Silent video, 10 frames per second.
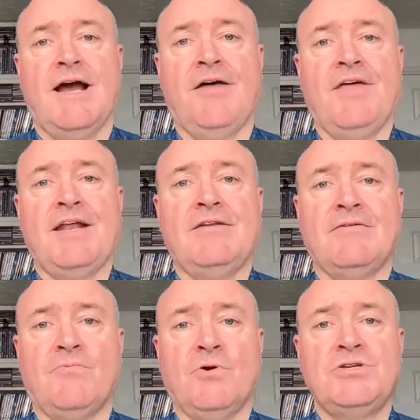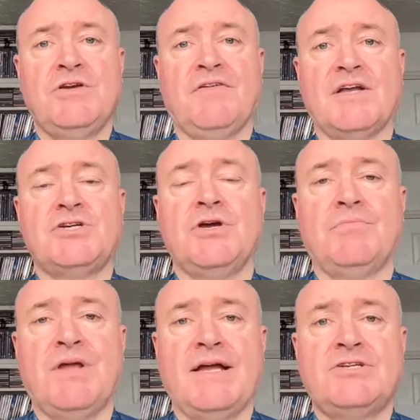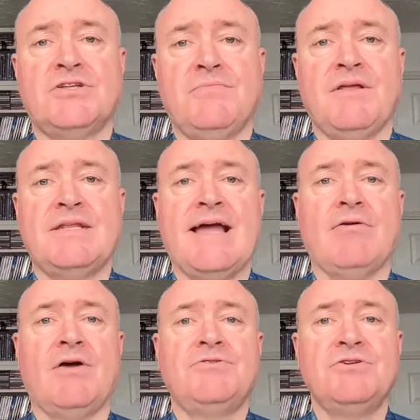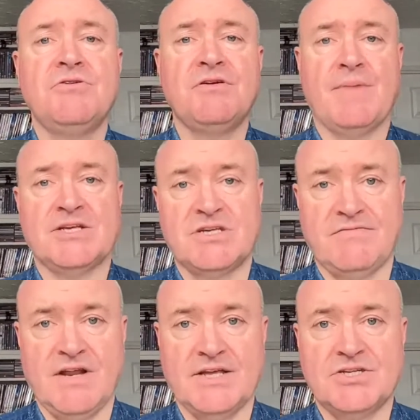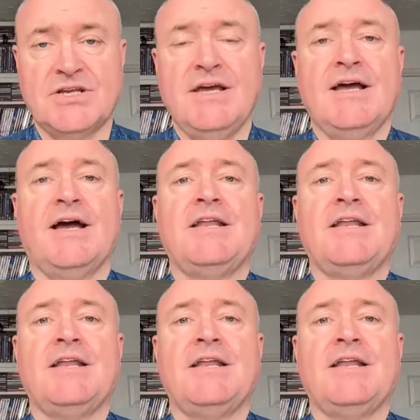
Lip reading: and then once you've actually updated them, it downloads another massive list,